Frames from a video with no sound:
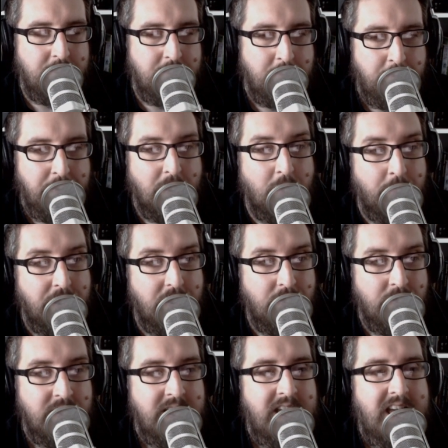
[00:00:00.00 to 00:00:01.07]
Bilbo,
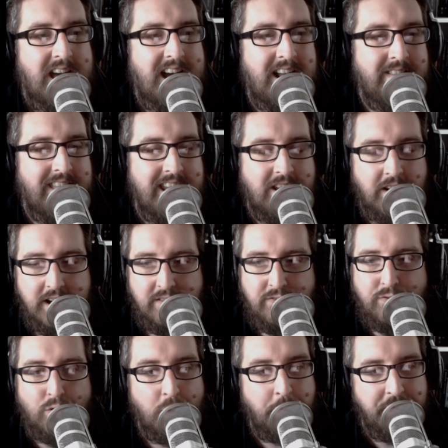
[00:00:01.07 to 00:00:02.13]
and they kind of
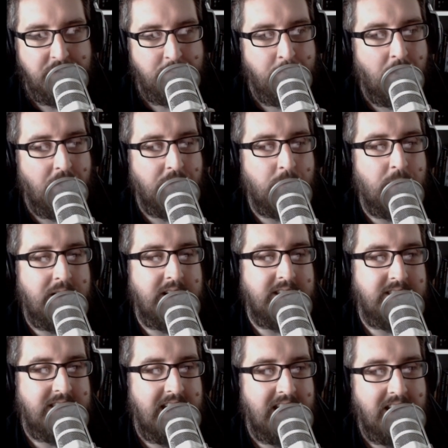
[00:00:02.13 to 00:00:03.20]
form this bond where
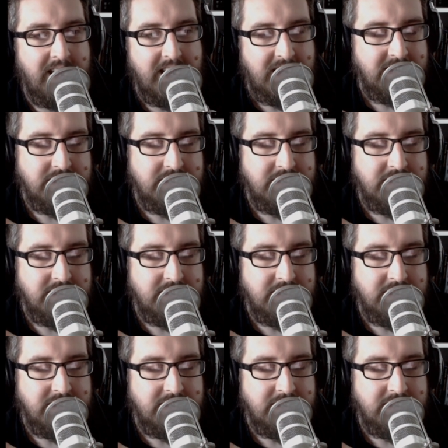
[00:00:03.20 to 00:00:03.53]
they're like,